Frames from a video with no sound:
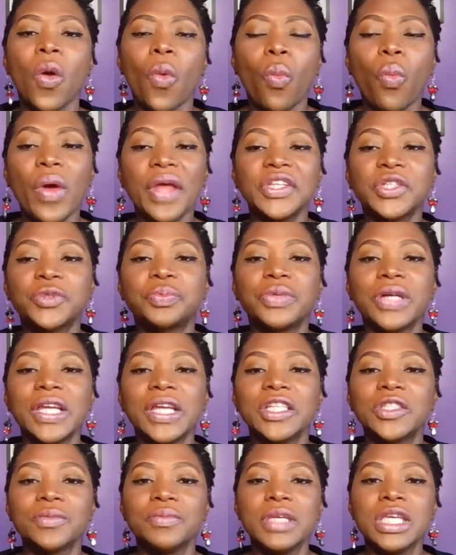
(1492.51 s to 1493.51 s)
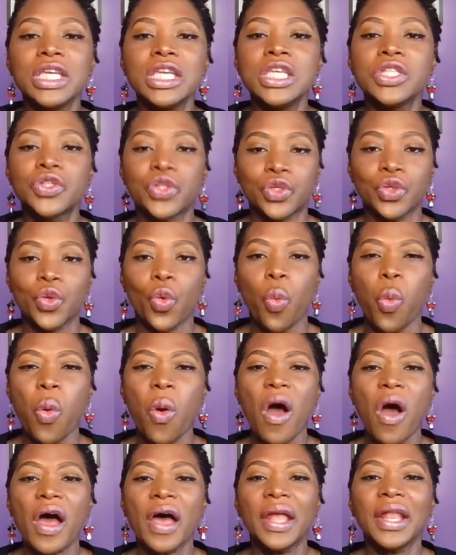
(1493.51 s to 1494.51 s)
Which brings me to
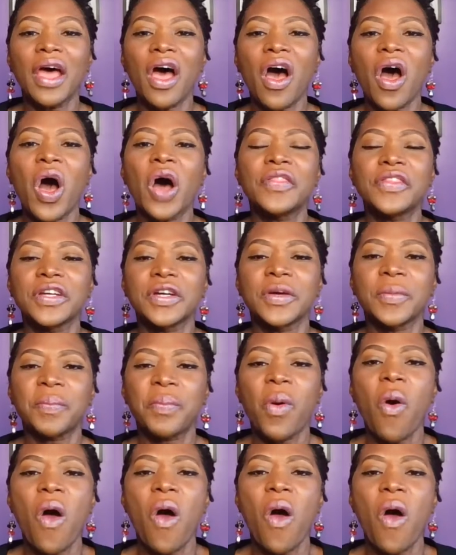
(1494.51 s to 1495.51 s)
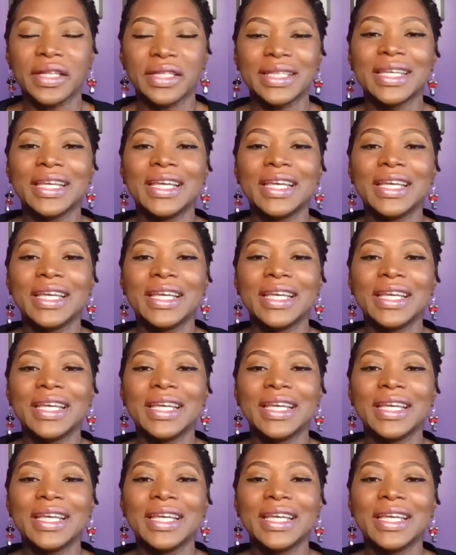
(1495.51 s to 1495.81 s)
one other point.